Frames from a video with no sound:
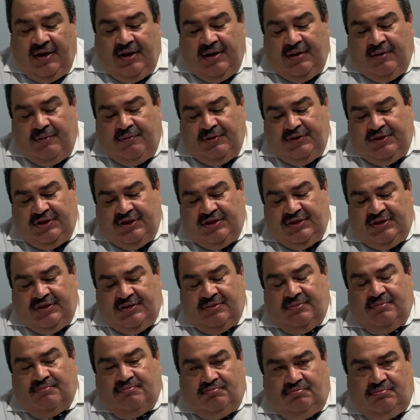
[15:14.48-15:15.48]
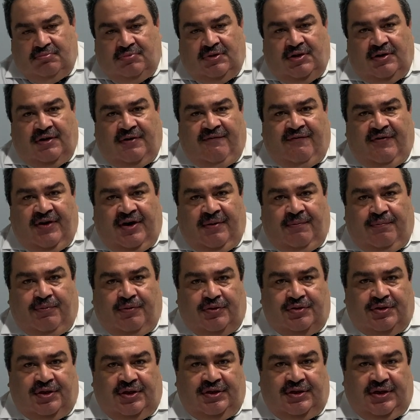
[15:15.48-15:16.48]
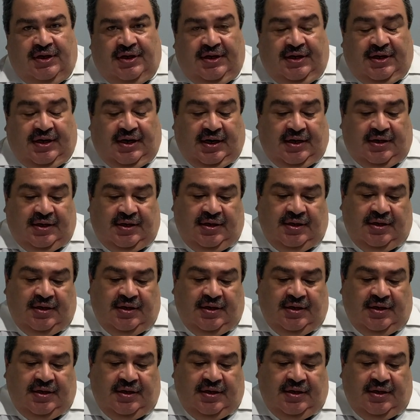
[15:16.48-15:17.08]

which is very important in Iraq.